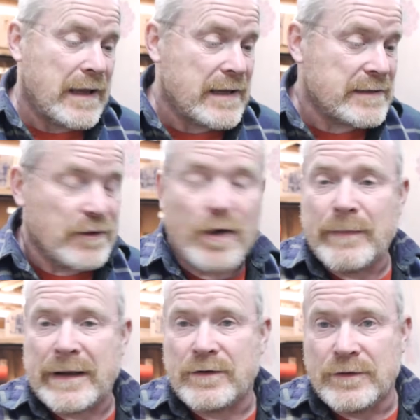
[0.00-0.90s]
is
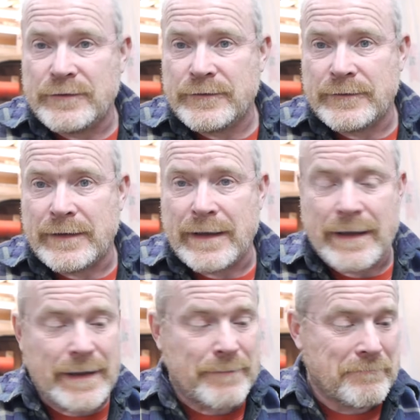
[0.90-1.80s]
not man enough
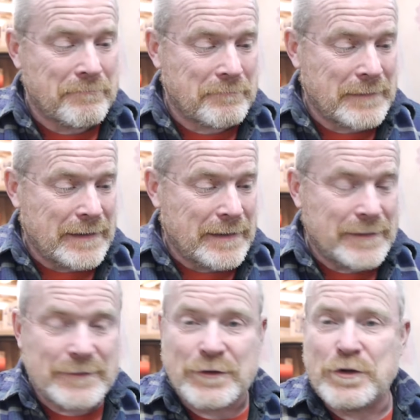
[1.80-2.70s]

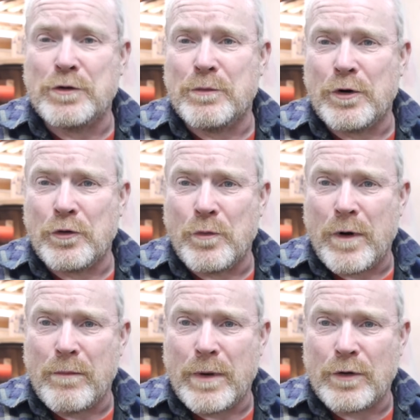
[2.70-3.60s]
to cut more than
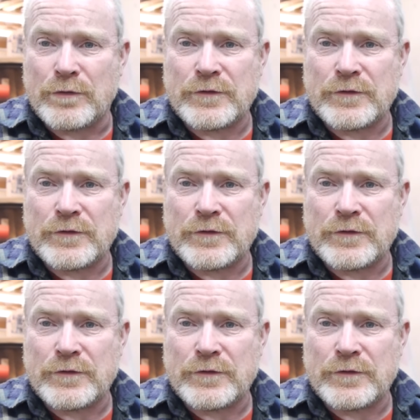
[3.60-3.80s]
one bolt.